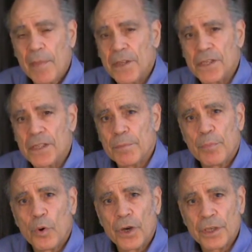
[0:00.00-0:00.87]
This is
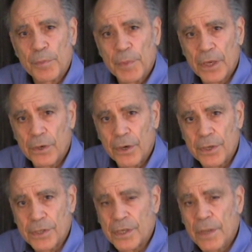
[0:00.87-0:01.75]
important
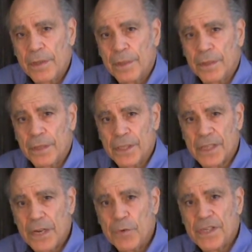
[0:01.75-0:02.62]
because the
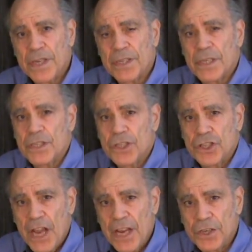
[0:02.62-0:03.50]
skin resistance
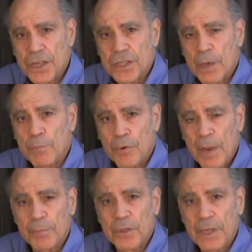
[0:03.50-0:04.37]
changes
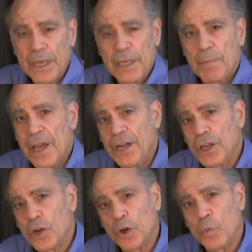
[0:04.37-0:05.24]
abruptly
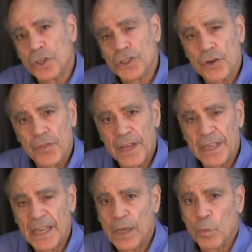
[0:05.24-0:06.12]
depending on what you're
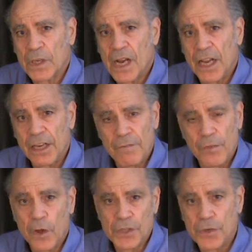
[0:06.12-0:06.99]
thinking and what kind of
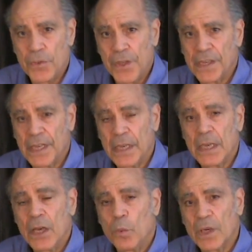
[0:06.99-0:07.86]
thoughts you're thinking,
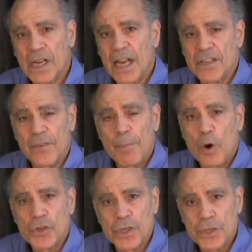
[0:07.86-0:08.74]
what kinds of
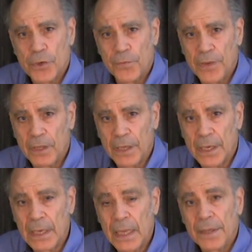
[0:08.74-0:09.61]
emotions you're
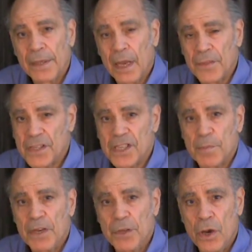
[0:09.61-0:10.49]
feeling. Now, this has
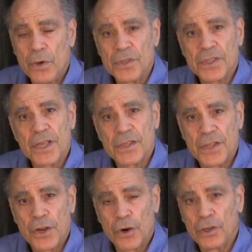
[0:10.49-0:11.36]
been known since
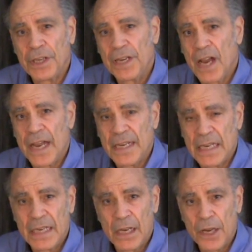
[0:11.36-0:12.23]
the early
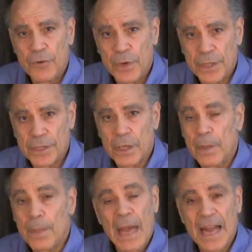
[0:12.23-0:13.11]
1900s,
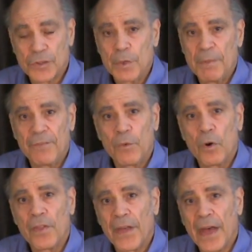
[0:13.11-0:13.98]
actually
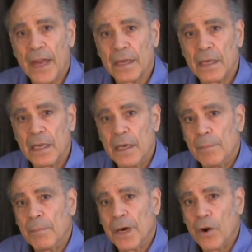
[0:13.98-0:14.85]
before that,
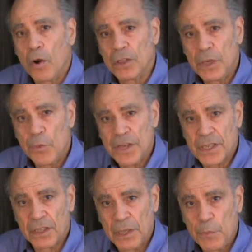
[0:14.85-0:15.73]
but only
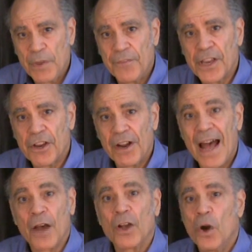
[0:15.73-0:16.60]
recently we figured
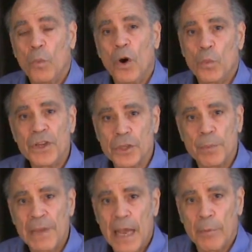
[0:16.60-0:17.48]
out what we
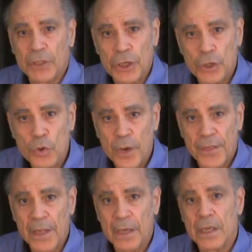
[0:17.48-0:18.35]
should be able to do
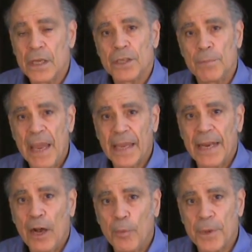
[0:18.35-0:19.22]
with it to make
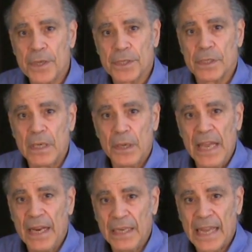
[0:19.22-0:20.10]
it help us
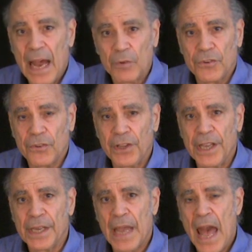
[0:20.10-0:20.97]
in
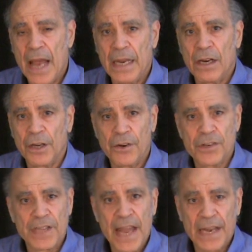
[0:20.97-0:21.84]
counseling and in
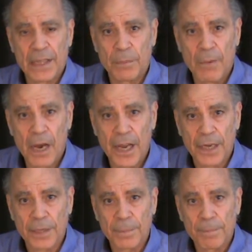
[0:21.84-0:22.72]
understanding the
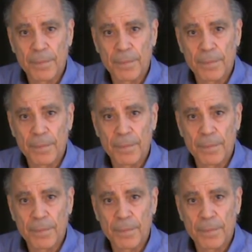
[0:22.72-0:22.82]
mind.